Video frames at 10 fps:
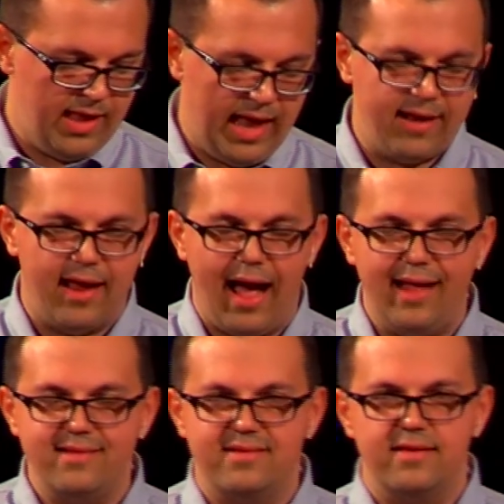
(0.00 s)
And
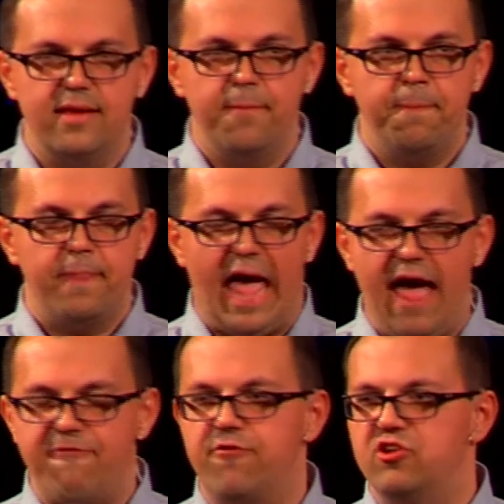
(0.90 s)
God's
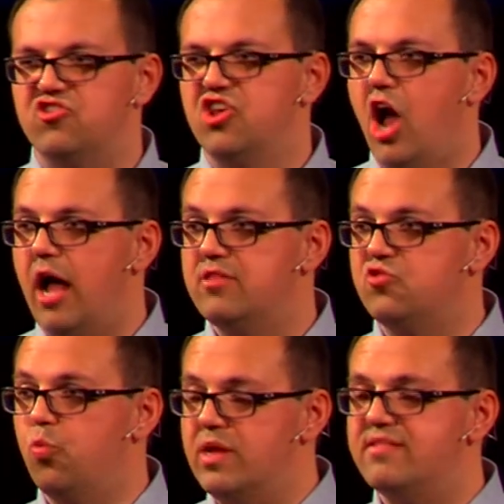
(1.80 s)
efforts,
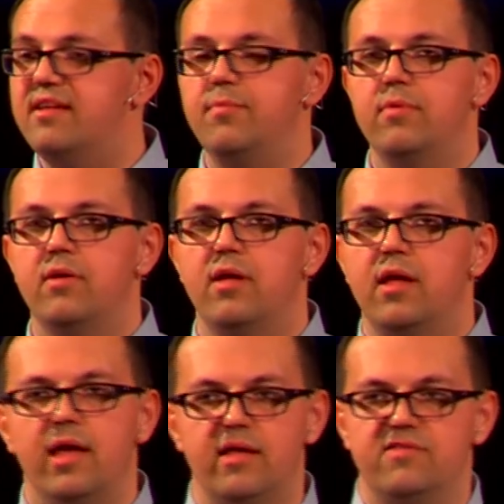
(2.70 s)
God's wisdom
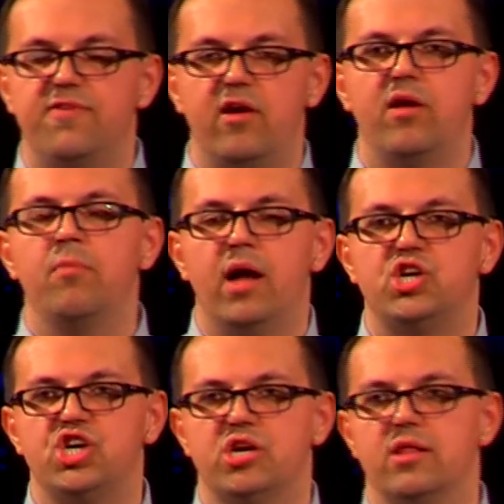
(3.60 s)
is very
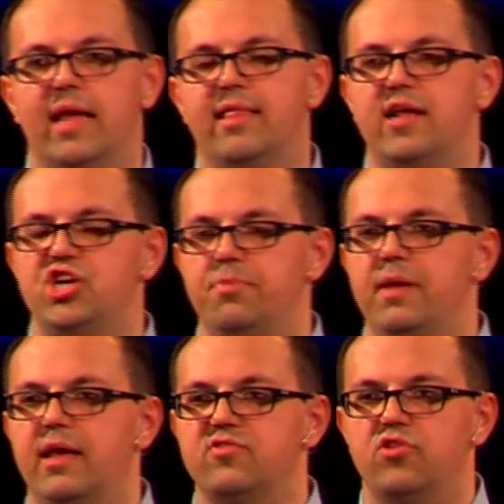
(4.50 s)
much like that
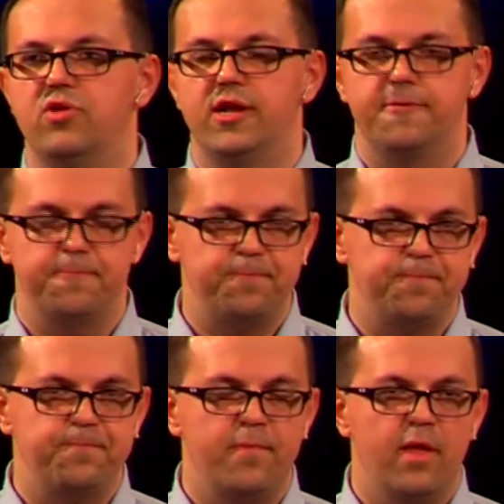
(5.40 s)
GPS unit.
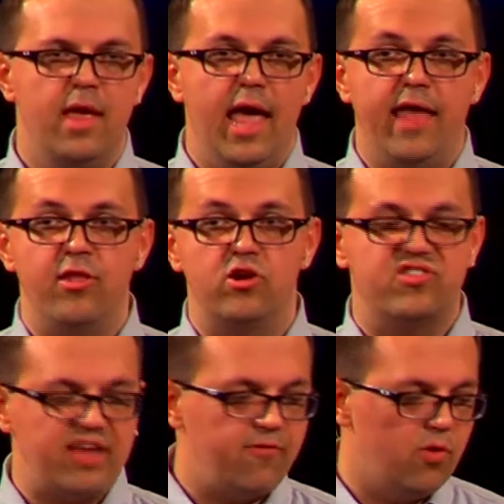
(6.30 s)
And there are
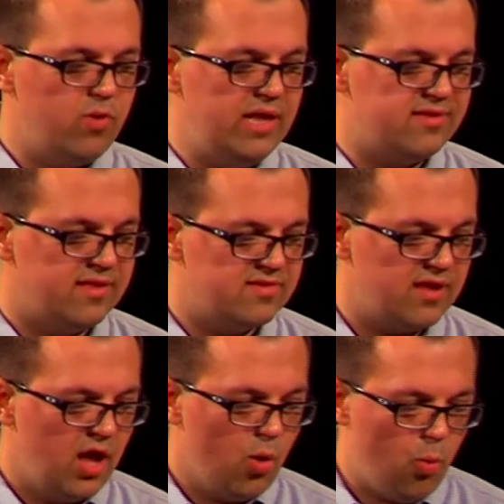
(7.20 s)
several reasons
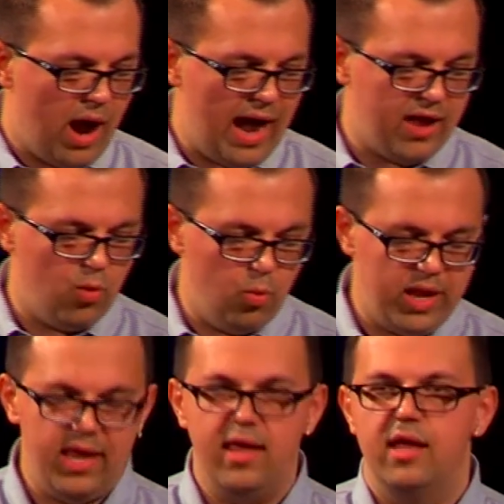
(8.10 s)
why
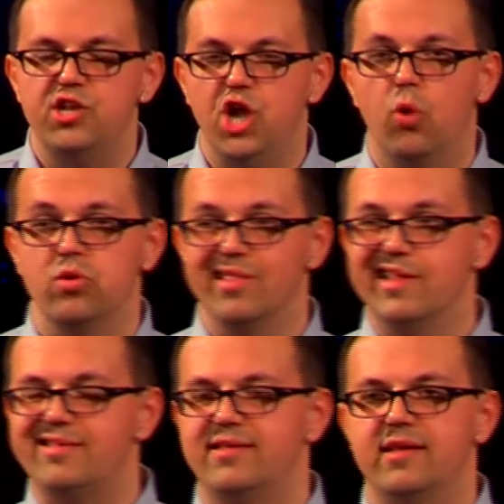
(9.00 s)
we don't
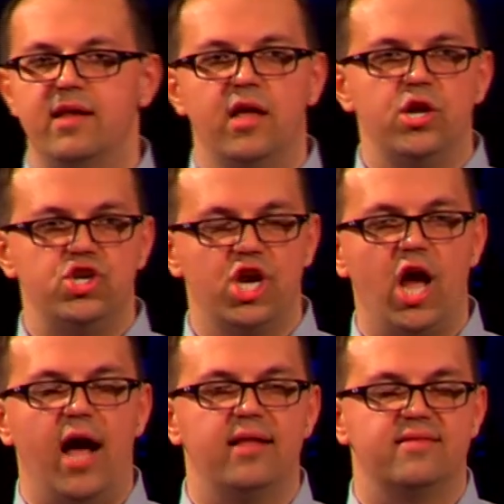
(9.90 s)
listen to
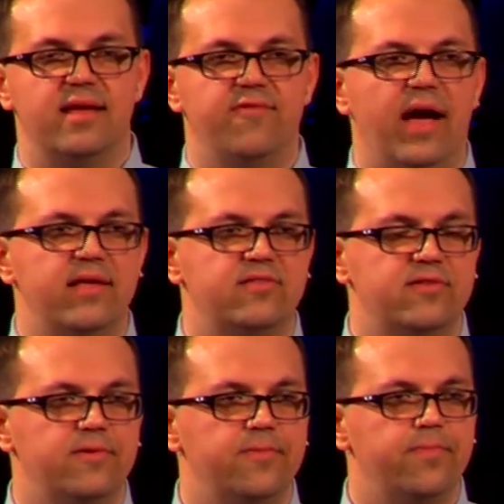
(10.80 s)
God's
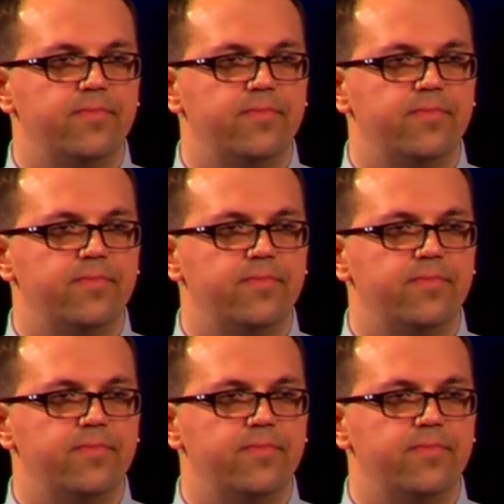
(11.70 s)
advice.